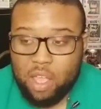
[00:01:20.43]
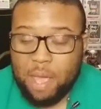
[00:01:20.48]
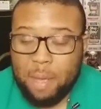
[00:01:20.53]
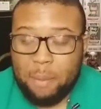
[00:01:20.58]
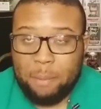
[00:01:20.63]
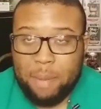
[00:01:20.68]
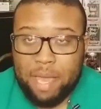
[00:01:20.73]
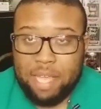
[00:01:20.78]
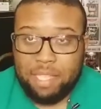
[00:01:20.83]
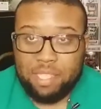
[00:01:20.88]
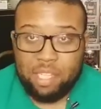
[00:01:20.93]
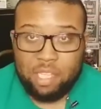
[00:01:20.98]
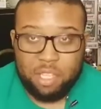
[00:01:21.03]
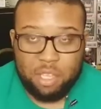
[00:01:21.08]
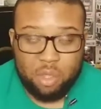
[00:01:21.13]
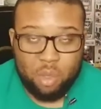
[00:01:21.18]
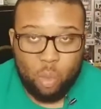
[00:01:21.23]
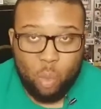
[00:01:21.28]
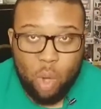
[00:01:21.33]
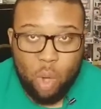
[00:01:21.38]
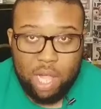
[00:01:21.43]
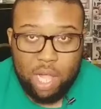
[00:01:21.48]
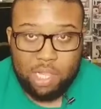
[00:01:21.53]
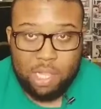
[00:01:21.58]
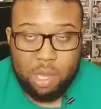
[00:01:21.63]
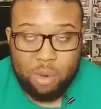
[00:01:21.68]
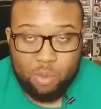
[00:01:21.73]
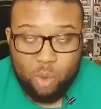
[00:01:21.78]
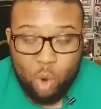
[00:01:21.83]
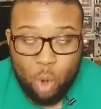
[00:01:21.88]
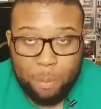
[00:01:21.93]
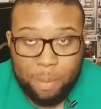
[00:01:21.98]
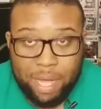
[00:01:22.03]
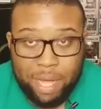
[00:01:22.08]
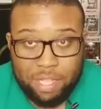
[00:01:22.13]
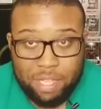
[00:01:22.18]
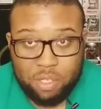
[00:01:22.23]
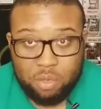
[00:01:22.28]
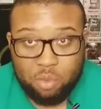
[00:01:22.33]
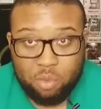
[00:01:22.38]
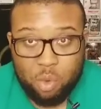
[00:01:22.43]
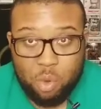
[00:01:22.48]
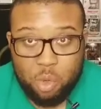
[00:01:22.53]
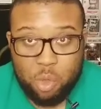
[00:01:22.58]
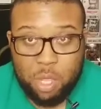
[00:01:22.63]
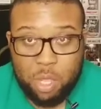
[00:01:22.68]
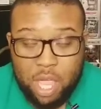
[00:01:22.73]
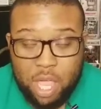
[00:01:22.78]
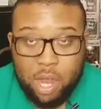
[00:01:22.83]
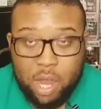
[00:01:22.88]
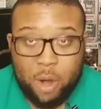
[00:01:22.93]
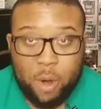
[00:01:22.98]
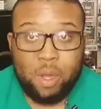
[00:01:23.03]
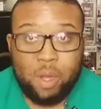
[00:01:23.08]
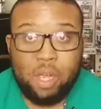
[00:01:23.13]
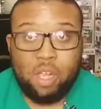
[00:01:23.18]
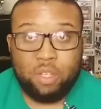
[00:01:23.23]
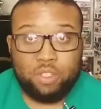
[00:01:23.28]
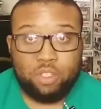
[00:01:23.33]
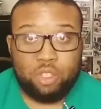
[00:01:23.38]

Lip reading: And basically the WALL-E robots were there